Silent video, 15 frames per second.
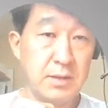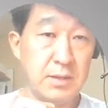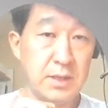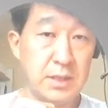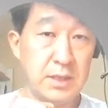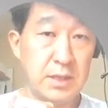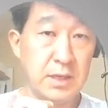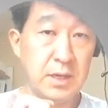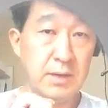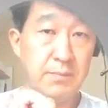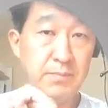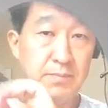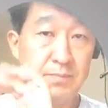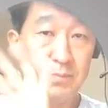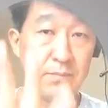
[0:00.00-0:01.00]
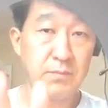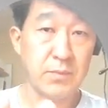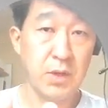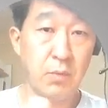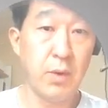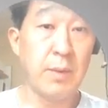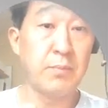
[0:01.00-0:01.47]
the
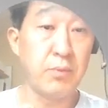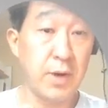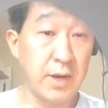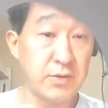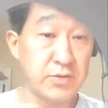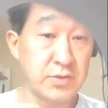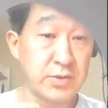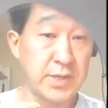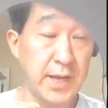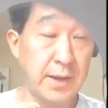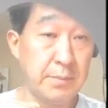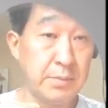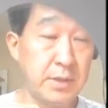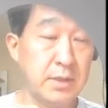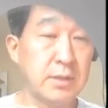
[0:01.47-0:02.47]
web browser tab.